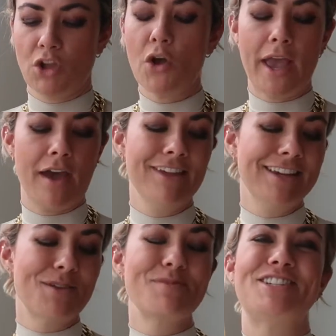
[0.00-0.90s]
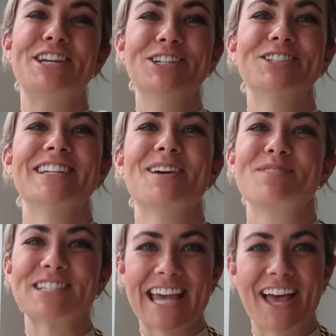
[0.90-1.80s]
Okay, I think number two and
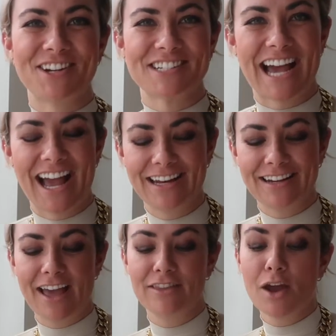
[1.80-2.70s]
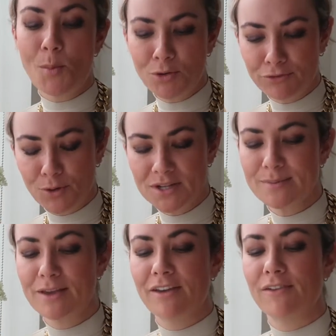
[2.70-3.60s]
number 10 are tied. Number four is
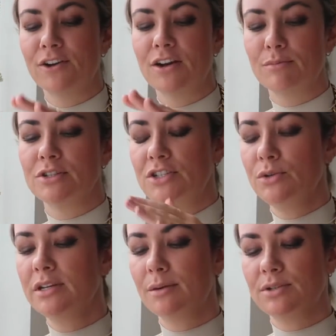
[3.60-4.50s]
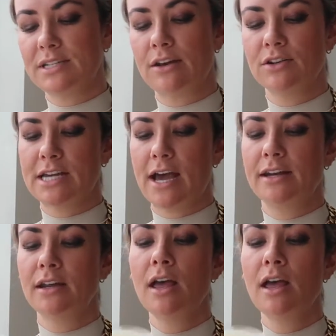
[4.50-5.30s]
my favorite. Number two and number 10 are tied.